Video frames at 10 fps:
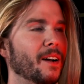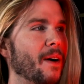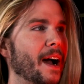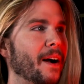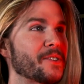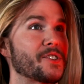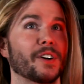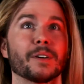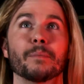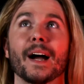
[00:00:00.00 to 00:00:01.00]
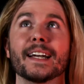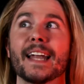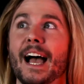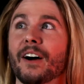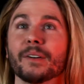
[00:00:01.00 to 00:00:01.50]
Wow, I was certain by
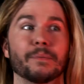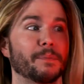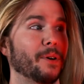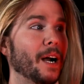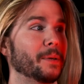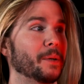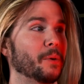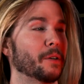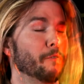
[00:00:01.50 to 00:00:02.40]
now it probably would